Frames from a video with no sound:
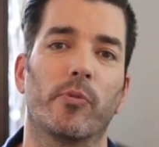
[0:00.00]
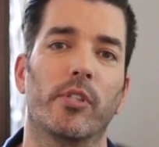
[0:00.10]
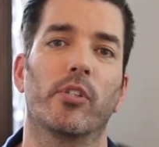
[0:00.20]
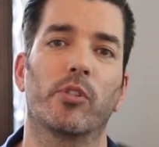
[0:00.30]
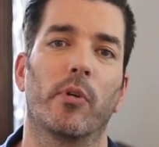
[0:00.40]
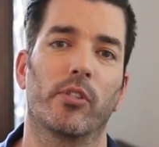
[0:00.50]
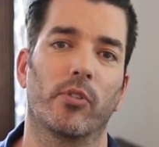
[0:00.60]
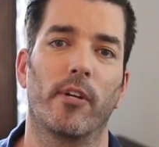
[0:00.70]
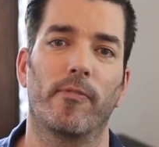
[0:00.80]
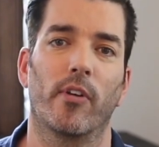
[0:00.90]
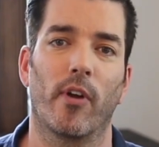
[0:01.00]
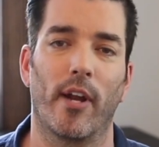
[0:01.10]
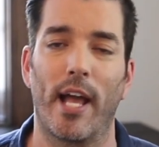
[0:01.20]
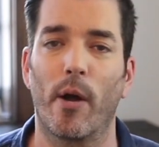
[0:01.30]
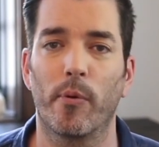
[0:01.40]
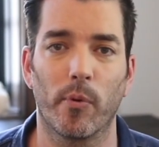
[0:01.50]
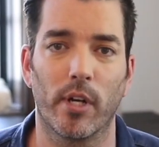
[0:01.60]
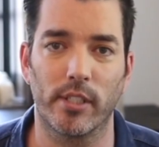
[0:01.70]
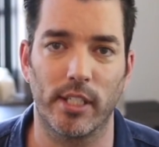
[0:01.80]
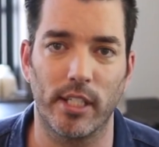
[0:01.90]
research when I was trying to figure out how we
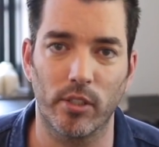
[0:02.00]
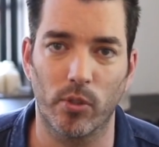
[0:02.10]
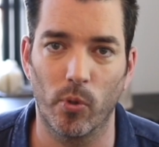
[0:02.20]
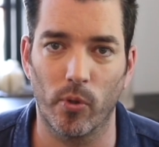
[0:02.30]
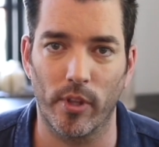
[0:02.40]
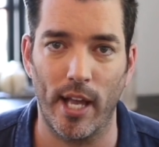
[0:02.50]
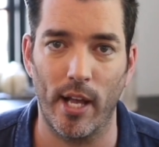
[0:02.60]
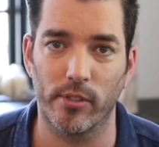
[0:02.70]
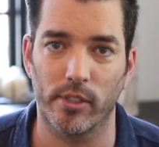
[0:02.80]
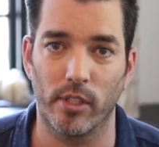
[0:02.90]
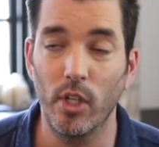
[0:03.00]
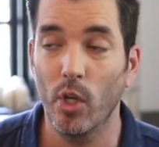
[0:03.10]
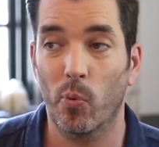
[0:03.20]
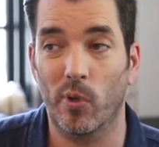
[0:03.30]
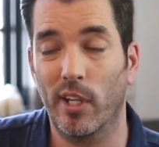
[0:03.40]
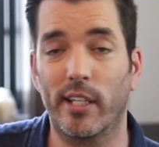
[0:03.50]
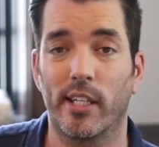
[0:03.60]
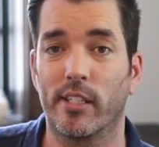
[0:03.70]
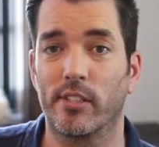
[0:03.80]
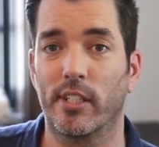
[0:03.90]
wanted to heat and cool the house, and we're lucky
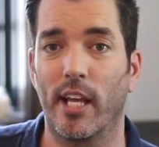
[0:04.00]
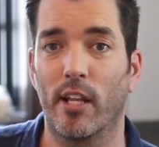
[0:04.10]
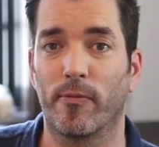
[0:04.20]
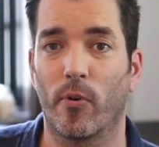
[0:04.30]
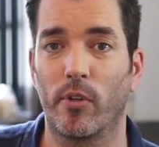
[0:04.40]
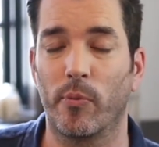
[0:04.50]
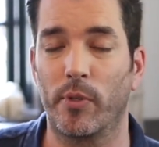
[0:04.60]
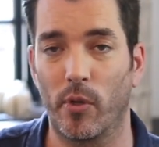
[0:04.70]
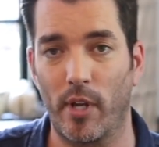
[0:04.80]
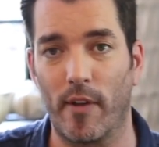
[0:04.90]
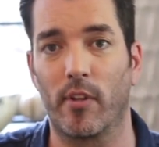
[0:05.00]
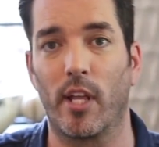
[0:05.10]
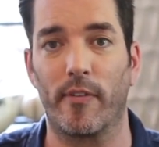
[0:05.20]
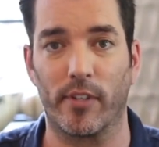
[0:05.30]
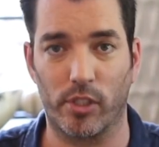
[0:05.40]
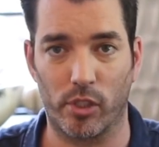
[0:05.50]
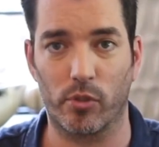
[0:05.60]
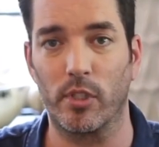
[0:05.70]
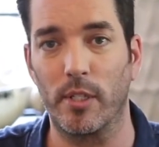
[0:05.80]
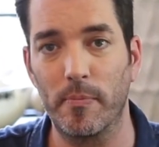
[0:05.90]
because in California we don't have a lot of
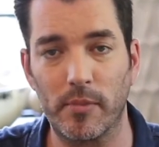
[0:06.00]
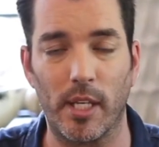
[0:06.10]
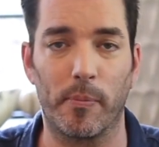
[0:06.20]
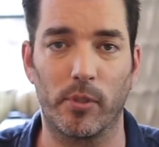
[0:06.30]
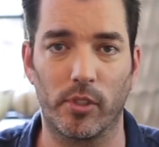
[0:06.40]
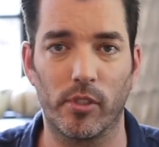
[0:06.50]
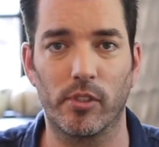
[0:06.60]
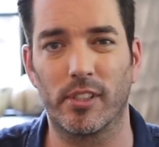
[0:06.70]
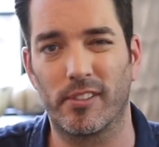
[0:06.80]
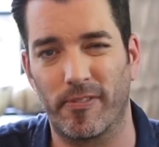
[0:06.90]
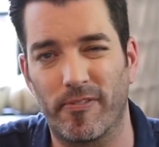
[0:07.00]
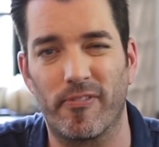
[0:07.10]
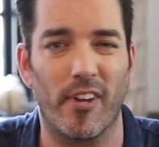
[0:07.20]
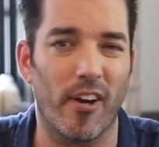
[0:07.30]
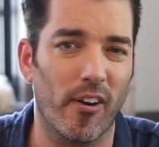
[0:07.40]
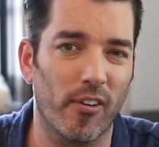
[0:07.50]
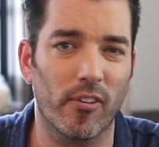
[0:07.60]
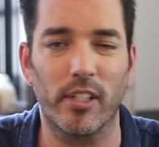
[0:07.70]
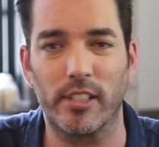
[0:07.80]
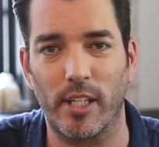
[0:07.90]
extreme temperatures. It's
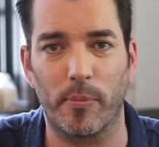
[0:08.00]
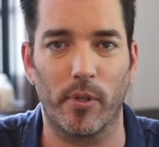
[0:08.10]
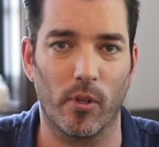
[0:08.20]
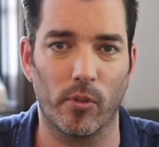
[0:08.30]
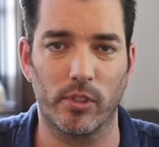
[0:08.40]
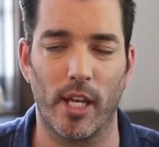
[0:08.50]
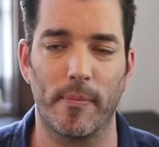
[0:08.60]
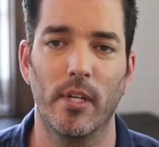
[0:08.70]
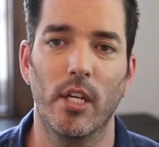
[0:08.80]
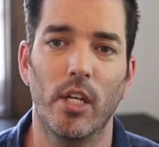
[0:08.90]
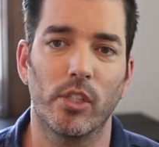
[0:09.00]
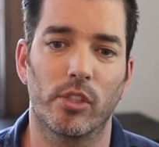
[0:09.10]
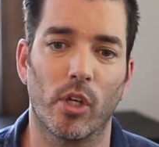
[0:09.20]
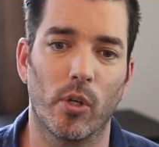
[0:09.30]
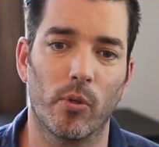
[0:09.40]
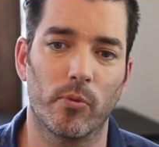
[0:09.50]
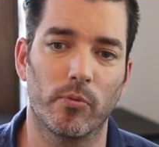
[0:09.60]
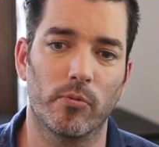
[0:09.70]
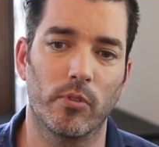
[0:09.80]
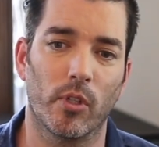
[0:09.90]
fairly temperate the whole time. So,
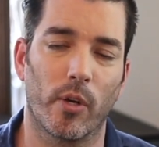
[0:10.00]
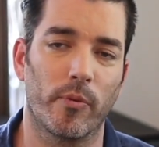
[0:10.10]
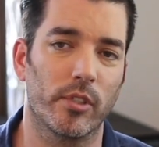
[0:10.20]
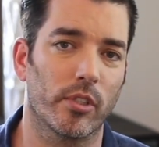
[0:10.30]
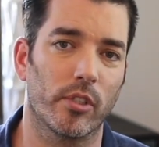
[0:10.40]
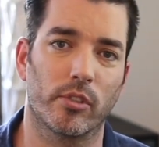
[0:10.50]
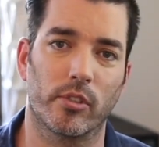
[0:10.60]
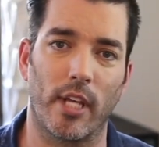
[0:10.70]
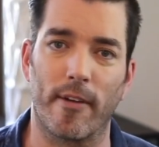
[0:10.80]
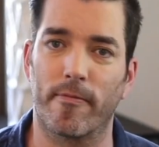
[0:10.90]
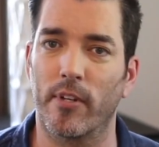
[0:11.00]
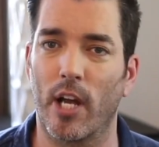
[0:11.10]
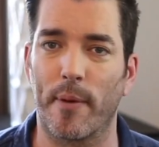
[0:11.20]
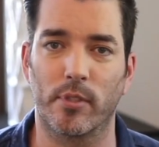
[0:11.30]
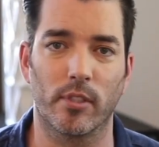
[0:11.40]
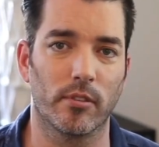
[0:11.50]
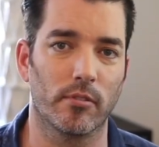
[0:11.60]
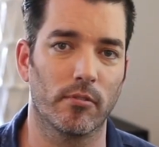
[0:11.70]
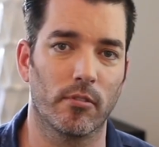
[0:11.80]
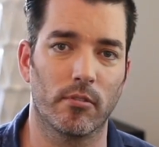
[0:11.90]
I researched every
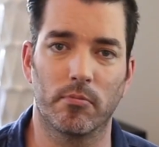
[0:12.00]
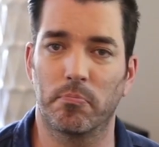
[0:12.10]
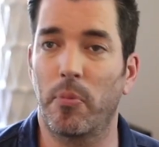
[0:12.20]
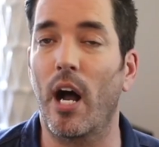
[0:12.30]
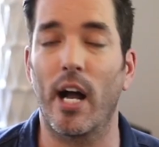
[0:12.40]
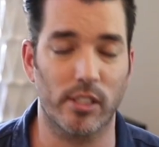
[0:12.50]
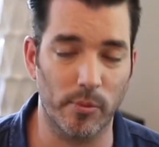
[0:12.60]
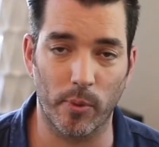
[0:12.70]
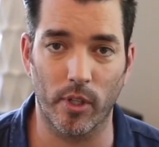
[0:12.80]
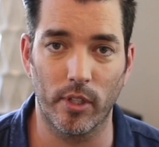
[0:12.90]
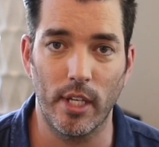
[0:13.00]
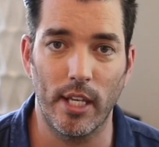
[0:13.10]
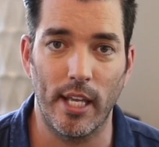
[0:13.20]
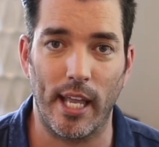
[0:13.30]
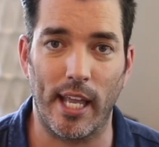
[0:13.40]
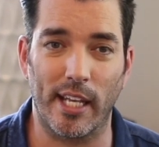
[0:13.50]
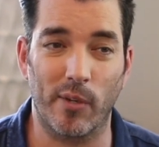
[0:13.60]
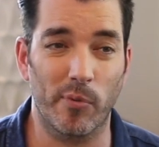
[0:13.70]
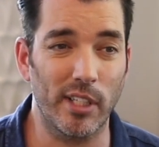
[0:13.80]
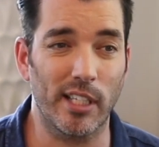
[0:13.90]
option possible, and I
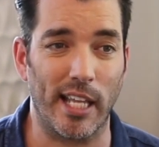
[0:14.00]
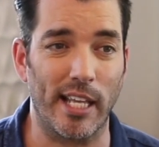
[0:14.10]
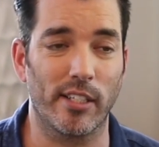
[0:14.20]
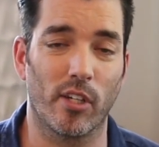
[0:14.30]
really landed